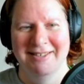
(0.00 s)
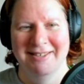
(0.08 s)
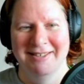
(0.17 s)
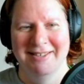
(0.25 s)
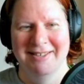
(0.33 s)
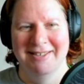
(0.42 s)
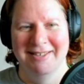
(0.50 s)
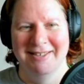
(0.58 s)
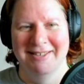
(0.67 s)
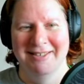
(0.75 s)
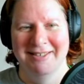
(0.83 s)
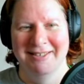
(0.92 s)

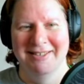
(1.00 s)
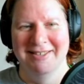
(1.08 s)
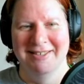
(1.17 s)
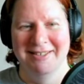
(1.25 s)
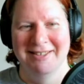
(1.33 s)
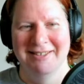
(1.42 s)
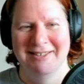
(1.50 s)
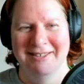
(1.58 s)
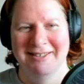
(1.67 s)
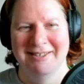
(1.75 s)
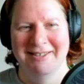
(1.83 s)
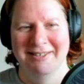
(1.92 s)

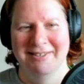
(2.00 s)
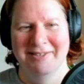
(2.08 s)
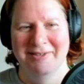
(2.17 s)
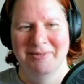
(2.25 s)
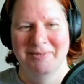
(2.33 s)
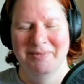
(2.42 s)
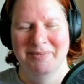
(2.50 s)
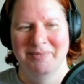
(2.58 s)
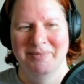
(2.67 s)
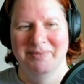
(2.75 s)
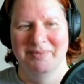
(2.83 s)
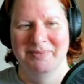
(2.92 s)

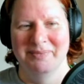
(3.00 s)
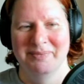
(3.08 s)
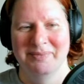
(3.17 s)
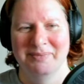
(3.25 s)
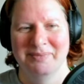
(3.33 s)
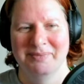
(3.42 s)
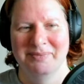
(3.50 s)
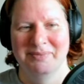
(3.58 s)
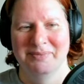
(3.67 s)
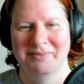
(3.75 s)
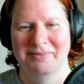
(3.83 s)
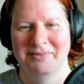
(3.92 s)

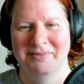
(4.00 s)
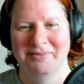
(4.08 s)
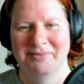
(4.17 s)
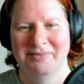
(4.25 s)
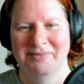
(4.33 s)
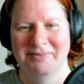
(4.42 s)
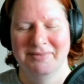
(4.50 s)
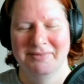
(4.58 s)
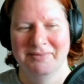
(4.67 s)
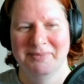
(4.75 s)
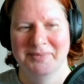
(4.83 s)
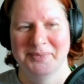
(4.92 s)

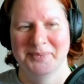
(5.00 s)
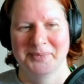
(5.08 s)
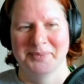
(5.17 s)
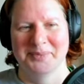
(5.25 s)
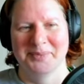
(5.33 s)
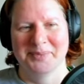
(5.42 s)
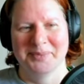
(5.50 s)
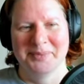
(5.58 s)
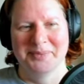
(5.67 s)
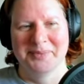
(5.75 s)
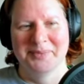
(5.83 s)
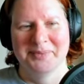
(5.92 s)

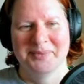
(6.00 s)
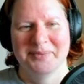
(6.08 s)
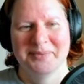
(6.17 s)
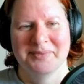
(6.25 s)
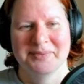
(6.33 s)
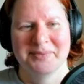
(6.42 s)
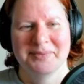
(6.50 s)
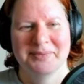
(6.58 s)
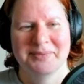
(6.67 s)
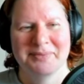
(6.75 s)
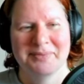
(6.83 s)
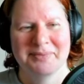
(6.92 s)

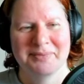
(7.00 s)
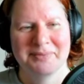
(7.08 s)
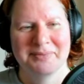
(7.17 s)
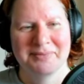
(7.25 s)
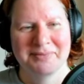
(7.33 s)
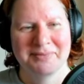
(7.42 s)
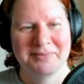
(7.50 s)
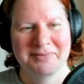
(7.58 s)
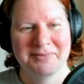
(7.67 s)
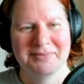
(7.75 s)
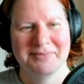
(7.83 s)
(silent)